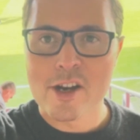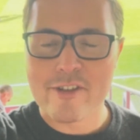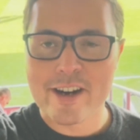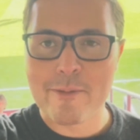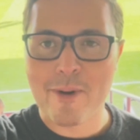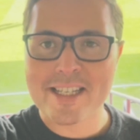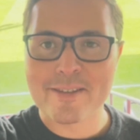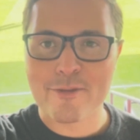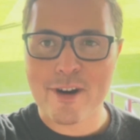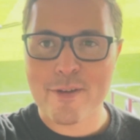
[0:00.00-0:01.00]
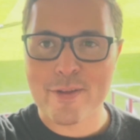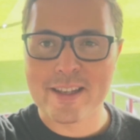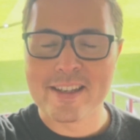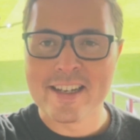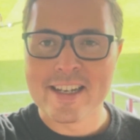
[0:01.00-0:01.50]
really waiting for everything
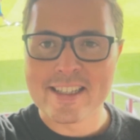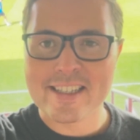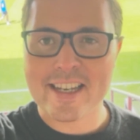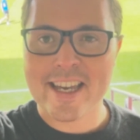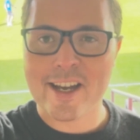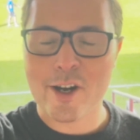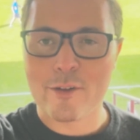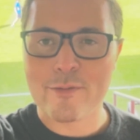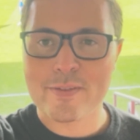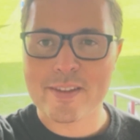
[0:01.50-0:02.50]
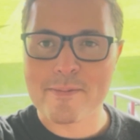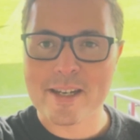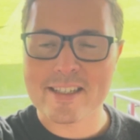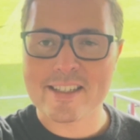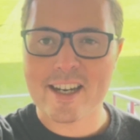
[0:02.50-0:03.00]
to kick off 15
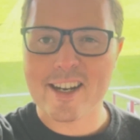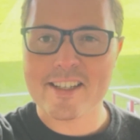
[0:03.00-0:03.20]
minutes to go.